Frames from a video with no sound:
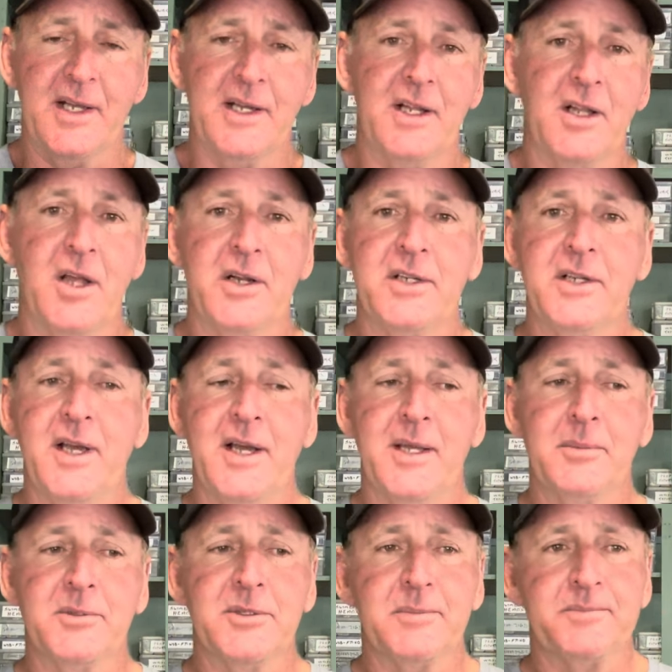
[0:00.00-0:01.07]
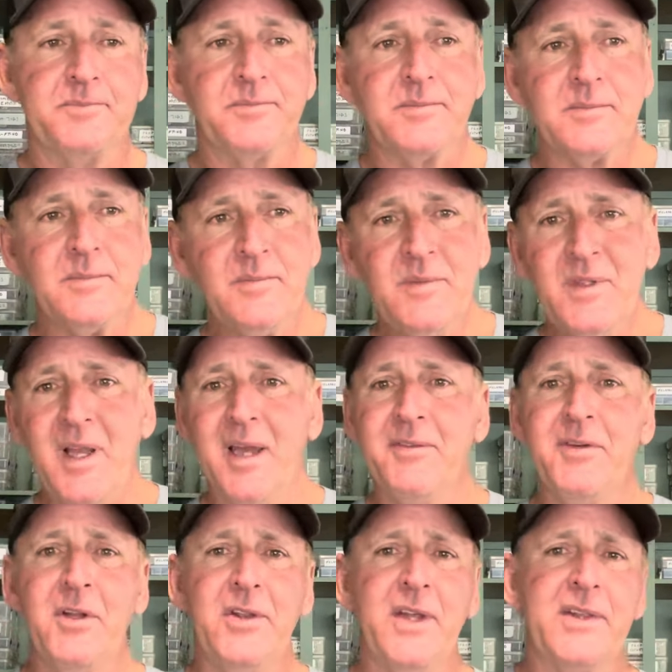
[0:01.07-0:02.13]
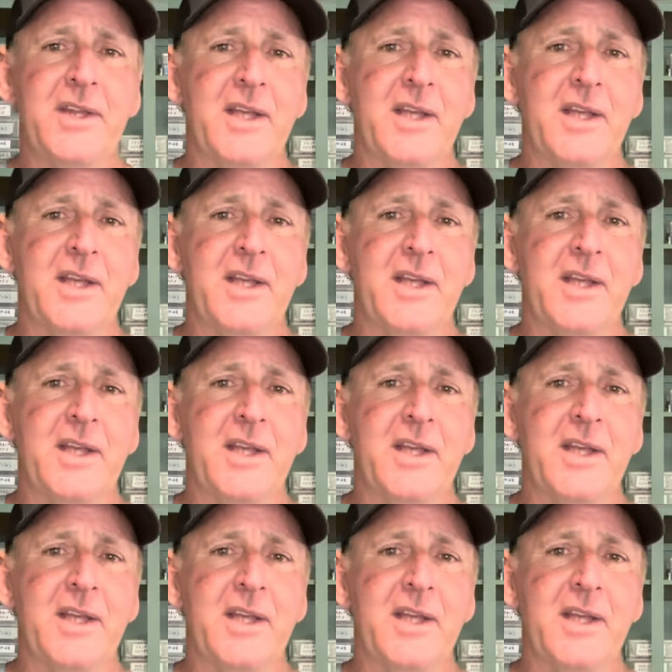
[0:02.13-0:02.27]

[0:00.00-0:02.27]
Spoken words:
And a lot of times I feel that